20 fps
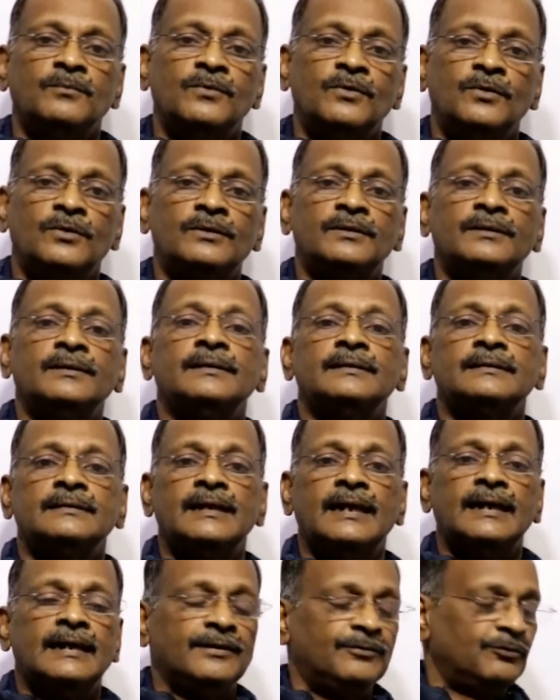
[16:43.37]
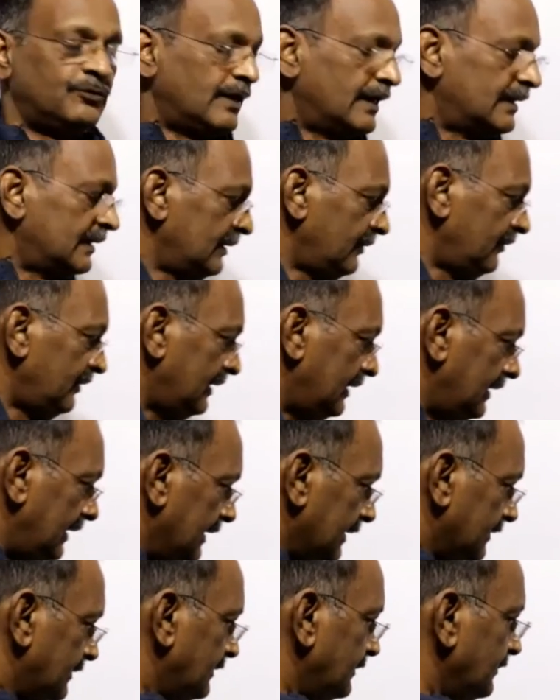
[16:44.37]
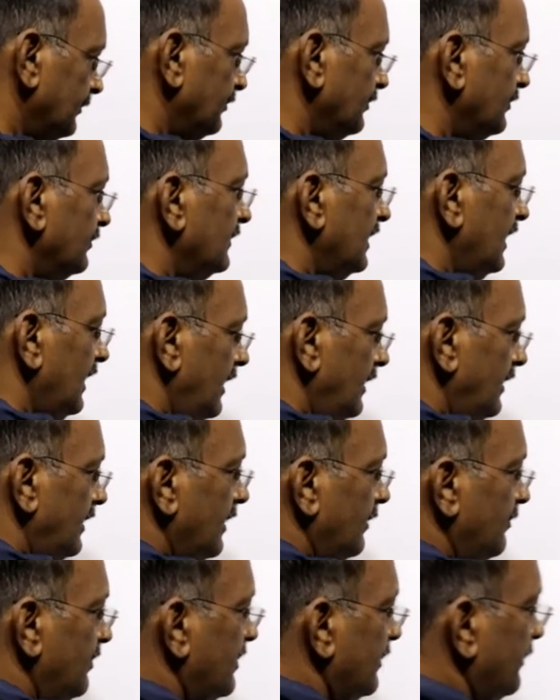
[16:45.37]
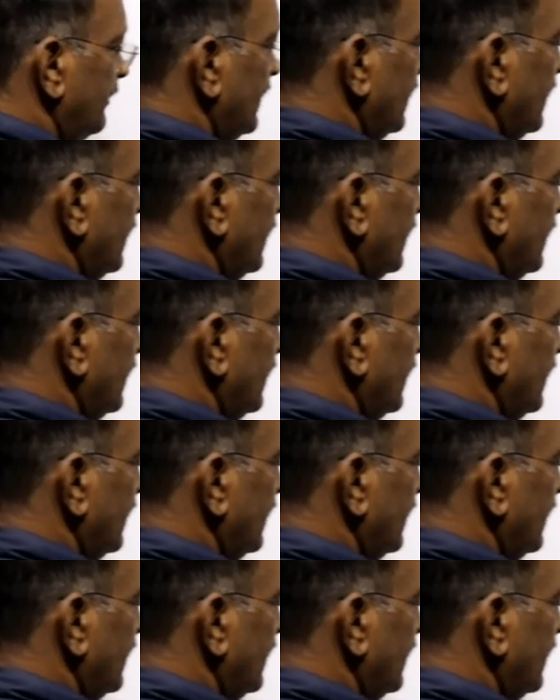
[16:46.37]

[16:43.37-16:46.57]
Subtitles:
more the refractive index. In terms